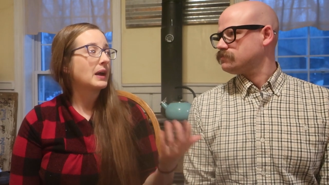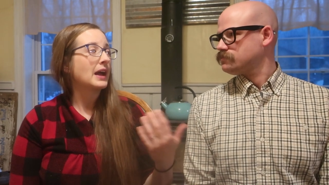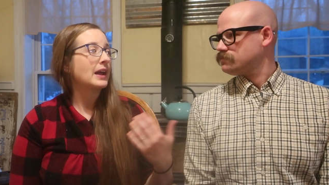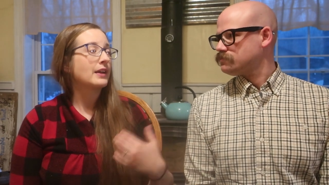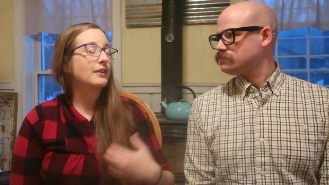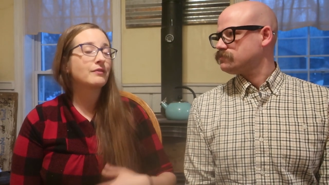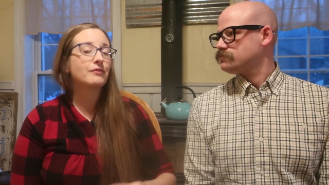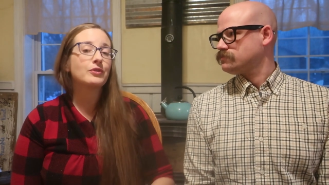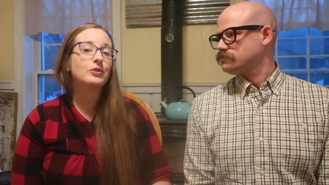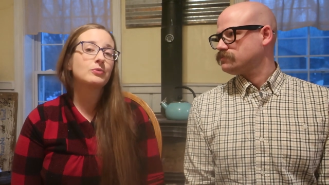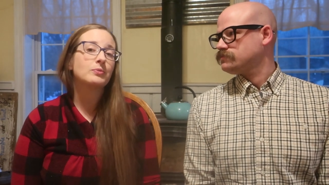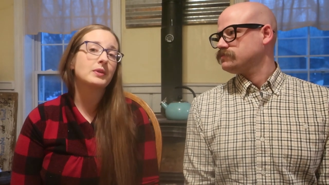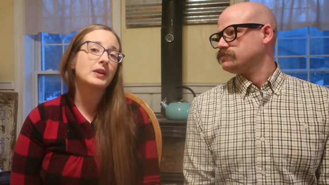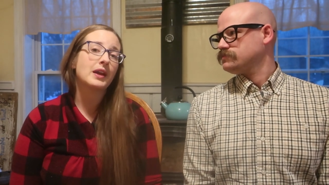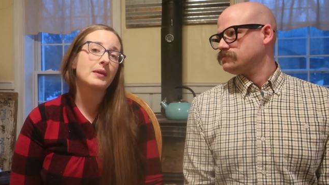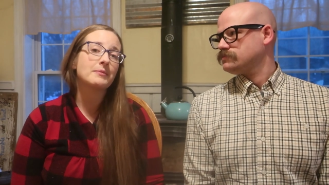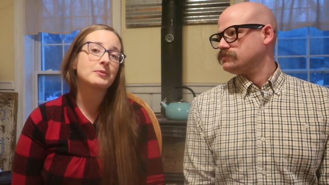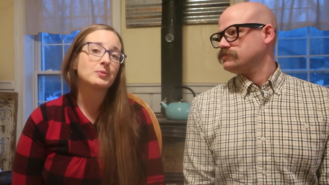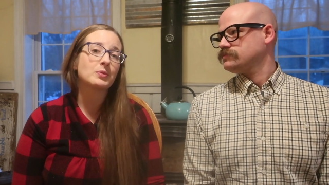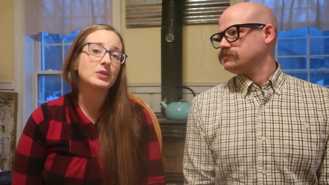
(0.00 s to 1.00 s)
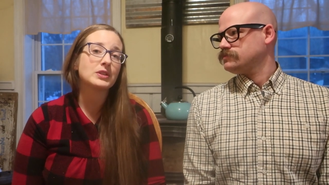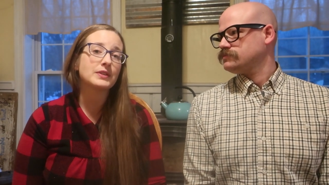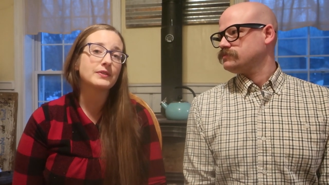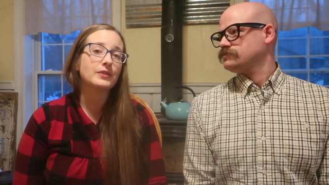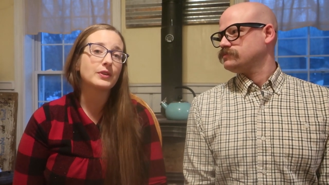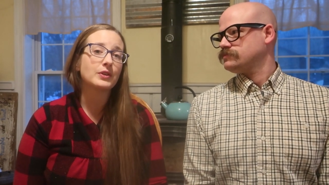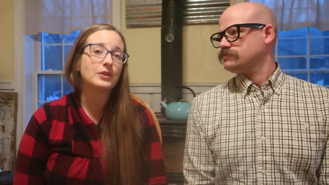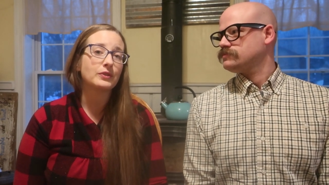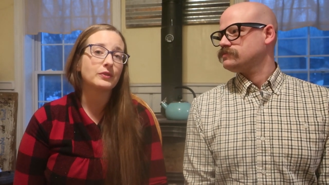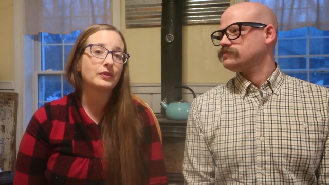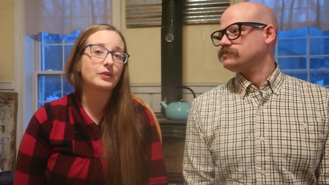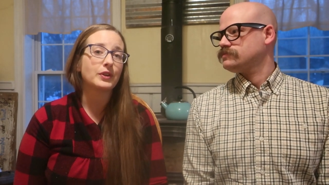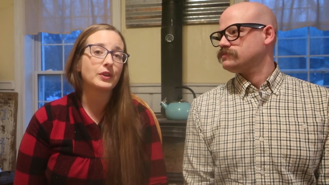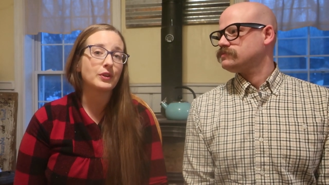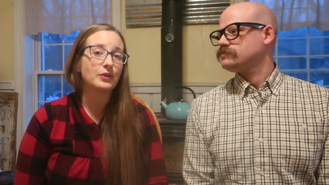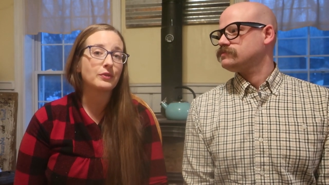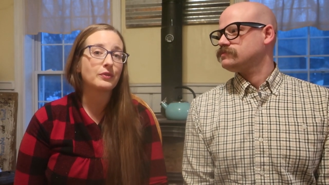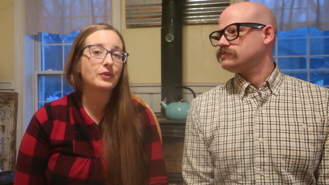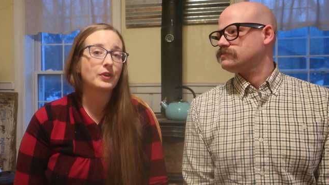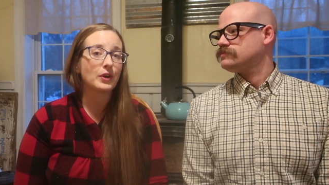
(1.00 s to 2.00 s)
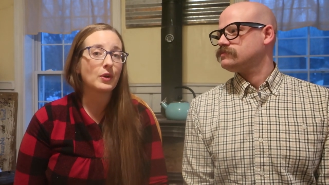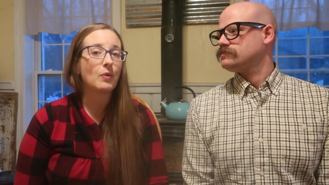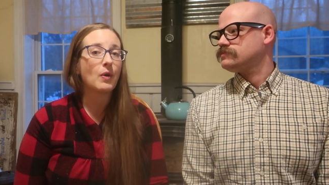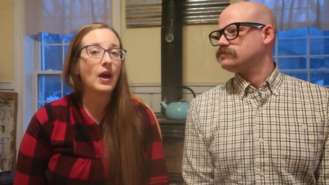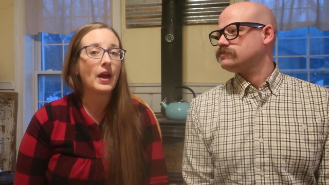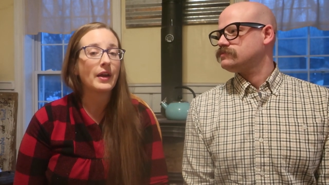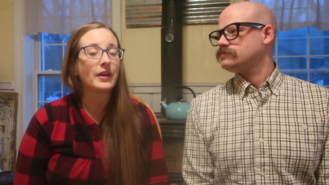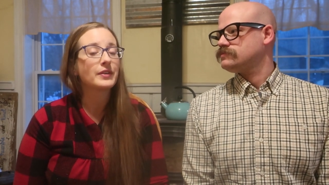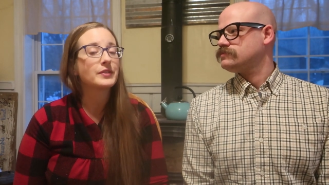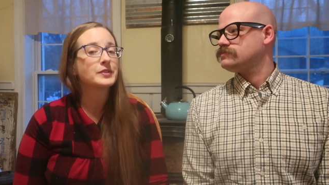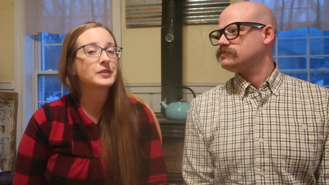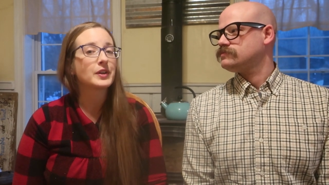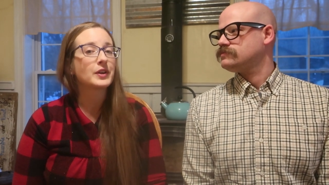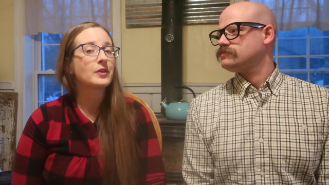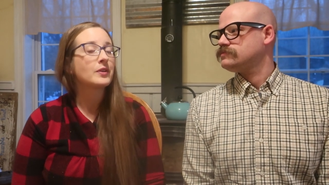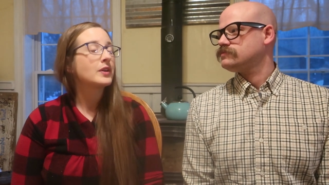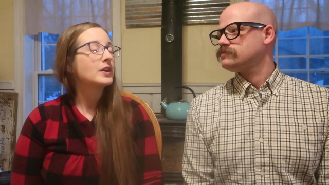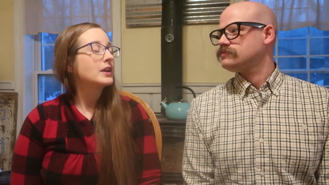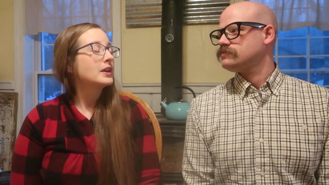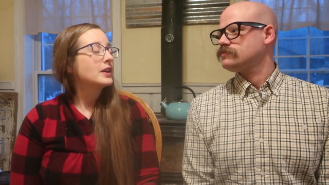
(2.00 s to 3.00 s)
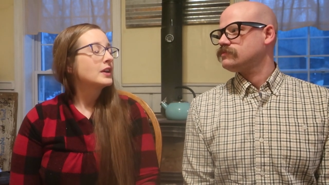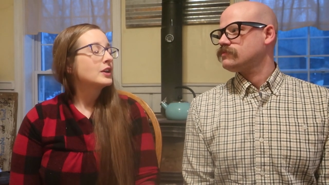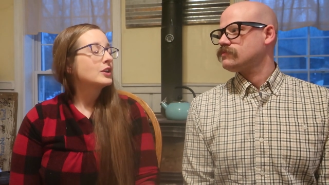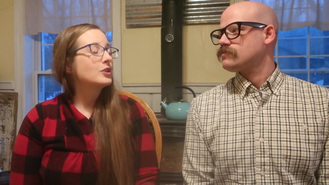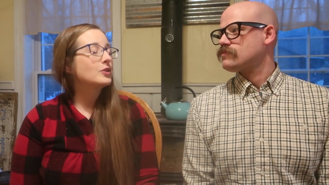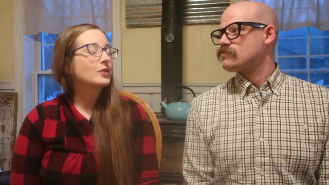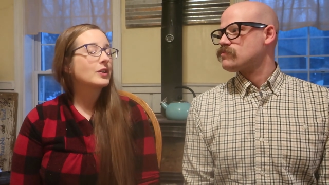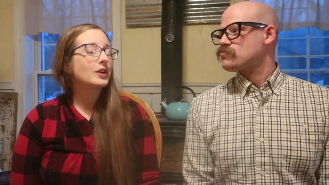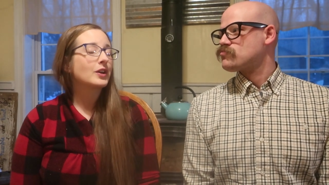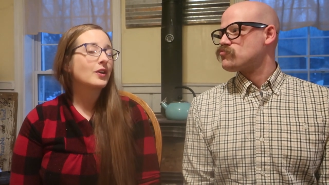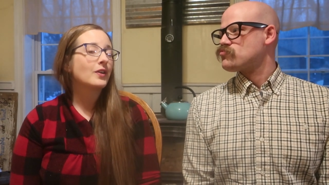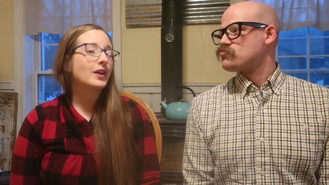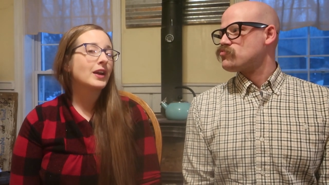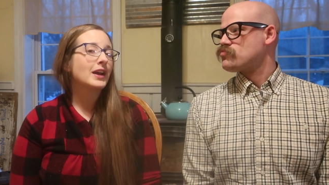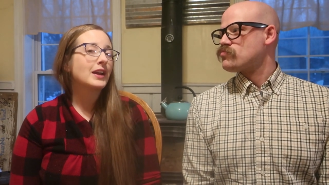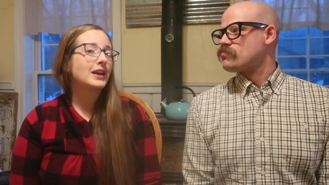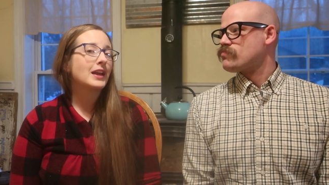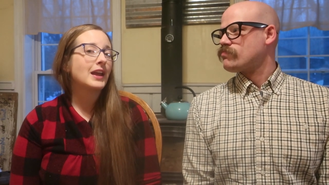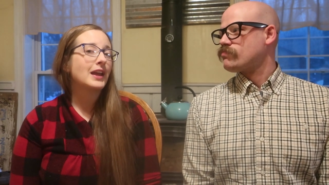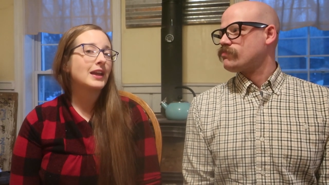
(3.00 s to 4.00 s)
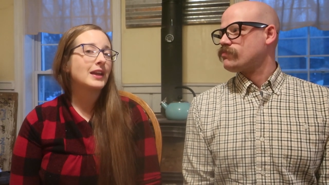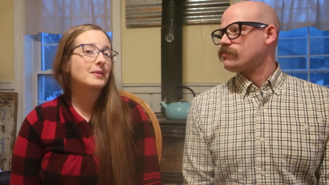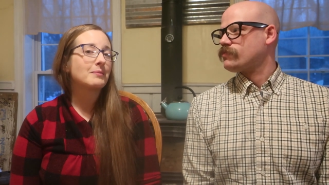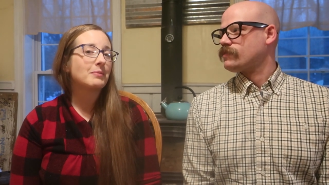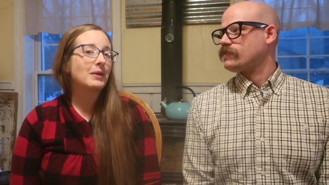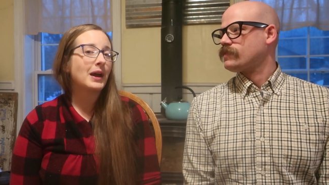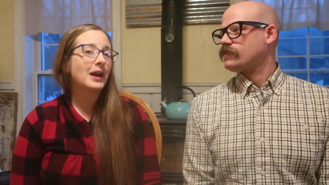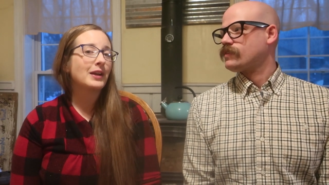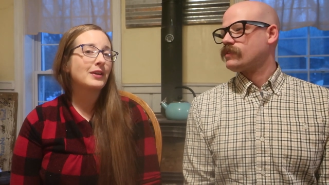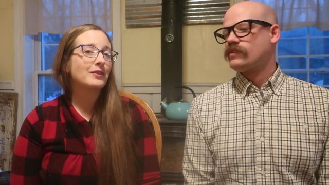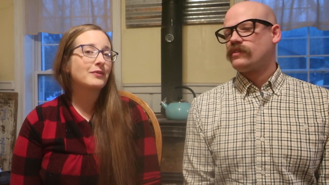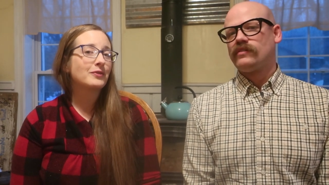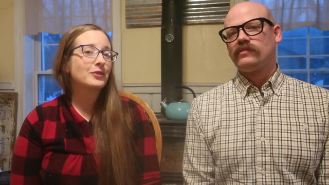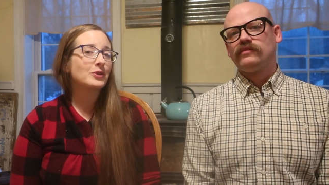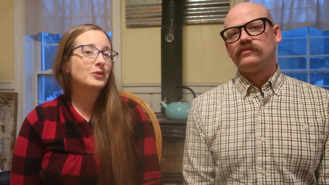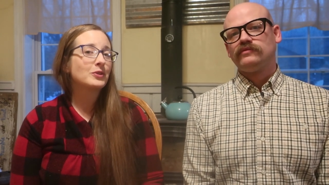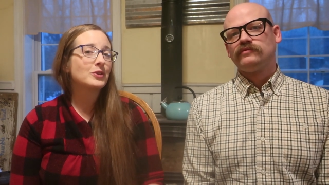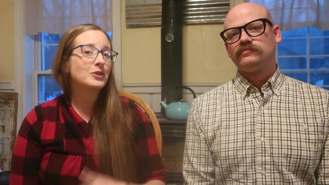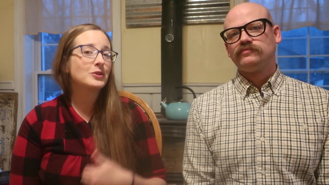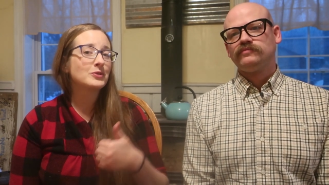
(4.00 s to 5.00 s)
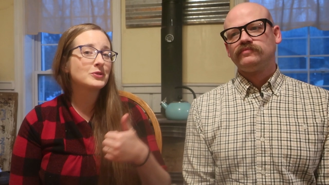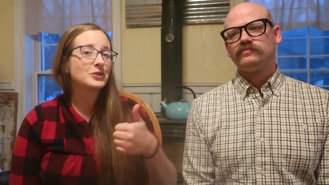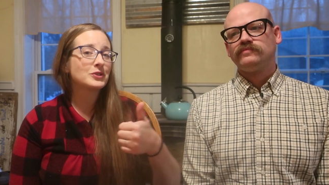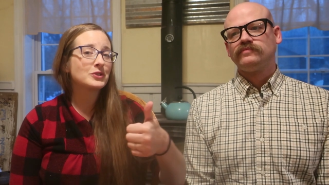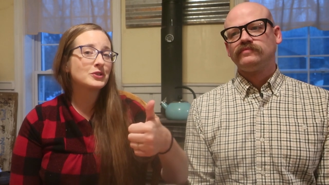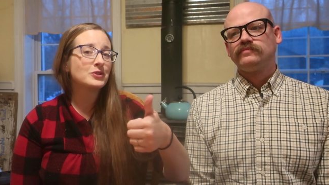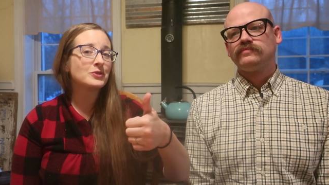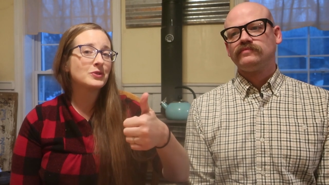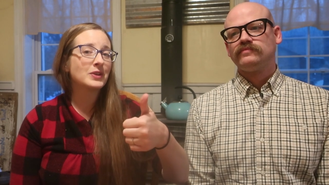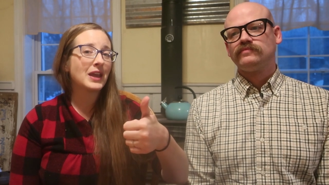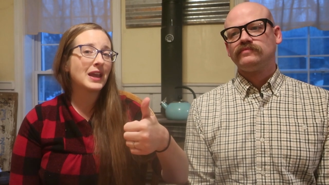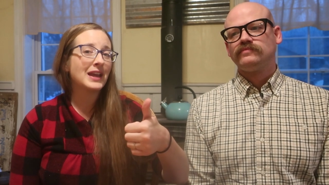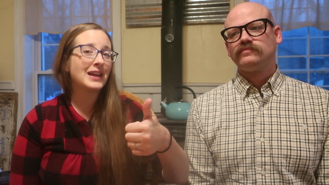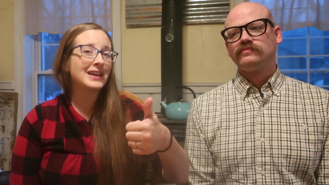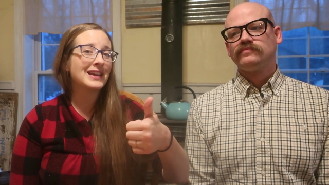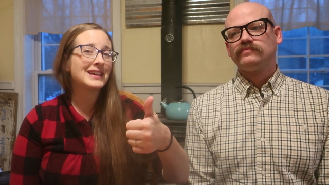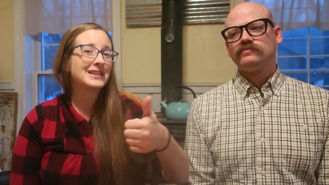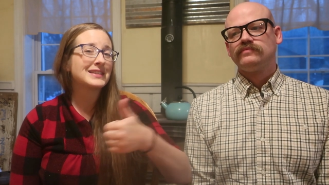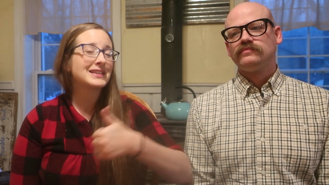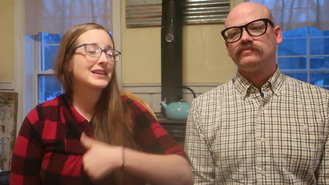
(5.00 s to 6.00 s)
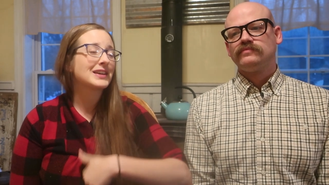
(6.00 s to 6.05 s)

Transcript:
Speaker 1: buying food becomes more difficult for you for a while. So you can go ahead and buy your food, use your new canning